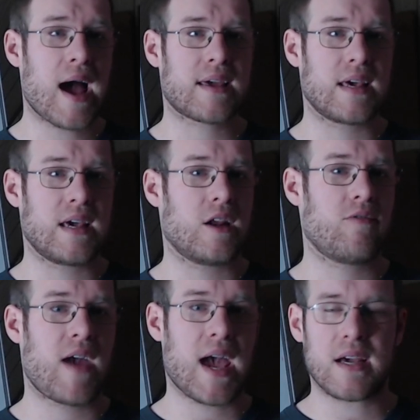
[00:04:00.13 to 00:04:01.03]
Aki an
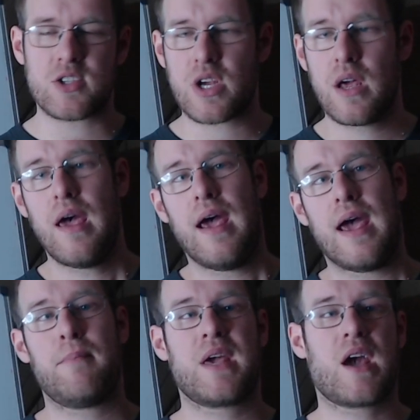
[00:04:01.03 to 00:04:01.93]
advantage.
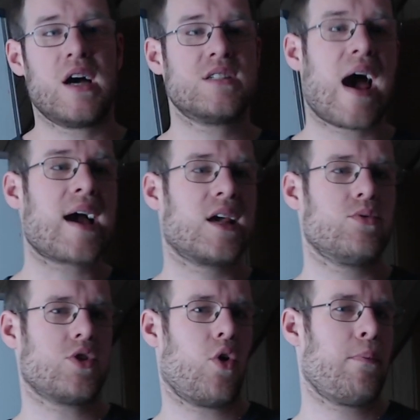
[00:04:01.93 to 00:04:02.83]
And because Aki
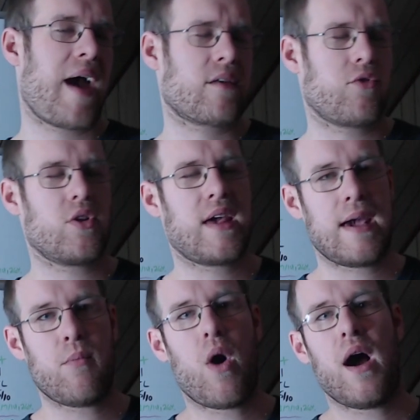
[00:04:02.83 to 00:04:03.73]
was so impactful in
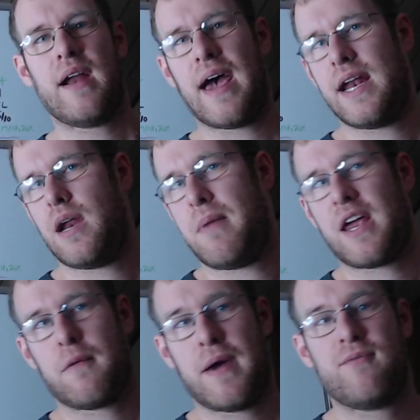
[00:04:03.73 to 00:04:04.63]
game one, I ended up
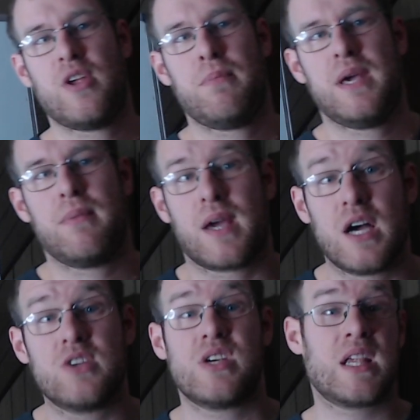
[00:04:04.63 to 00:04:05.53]
making him M V P,
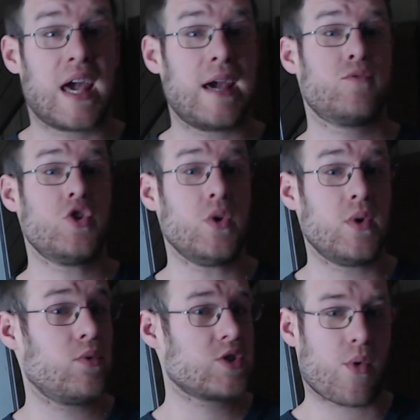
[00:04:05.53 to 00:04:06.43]
because in game two,
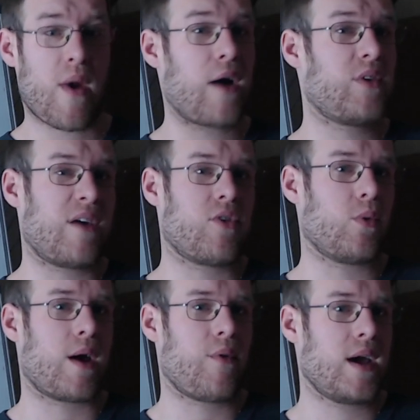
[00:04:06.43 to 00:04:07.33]
he was around
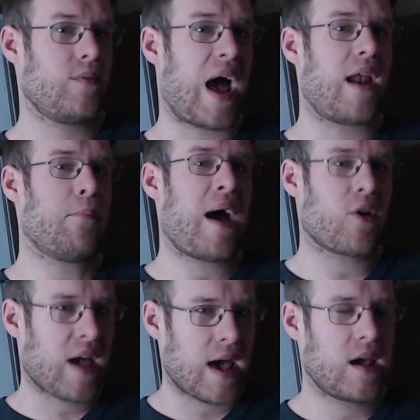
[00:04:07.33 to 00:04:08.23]
everywhere, right? On a
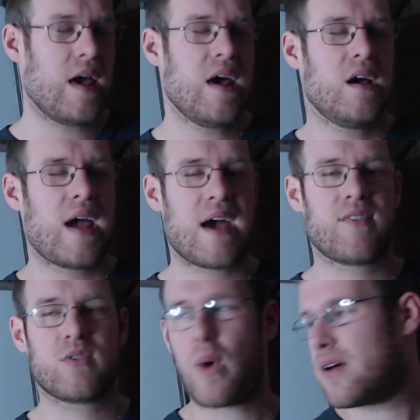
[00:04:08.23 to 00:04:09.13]
Maokai,
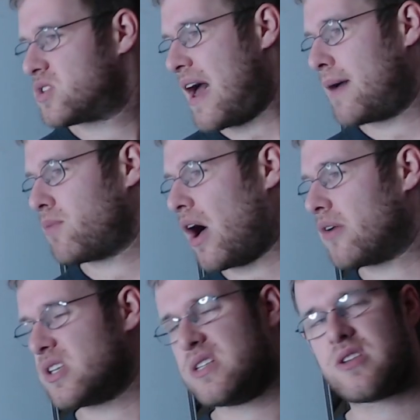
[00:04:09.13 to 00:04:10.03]
having well-timed
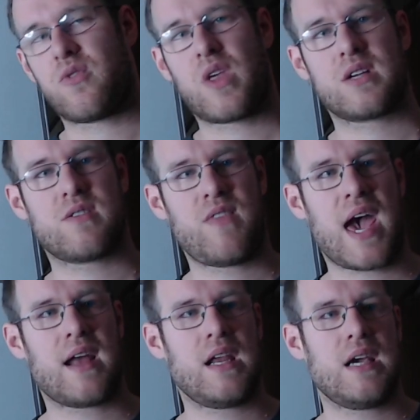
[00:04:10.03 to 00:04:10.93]
ultis and things of
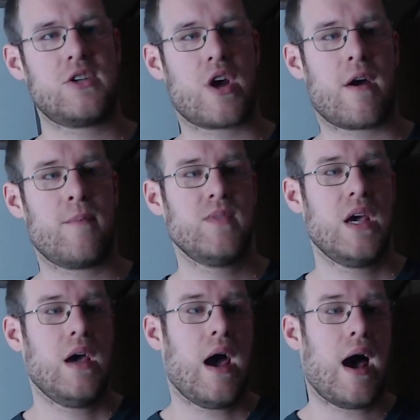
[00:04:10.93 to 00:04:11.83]
that nature.
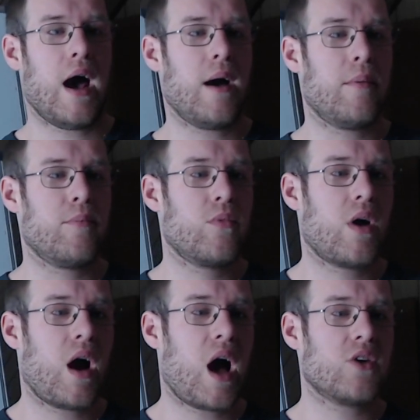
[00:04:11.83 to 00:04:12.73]
Um,
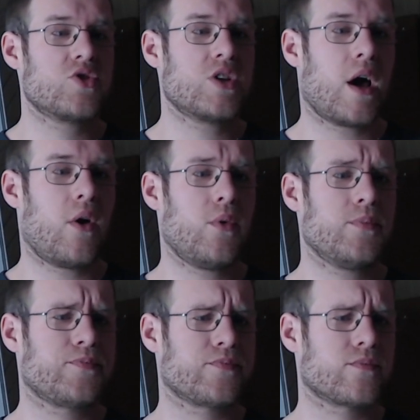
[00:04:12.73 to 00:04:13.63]
also,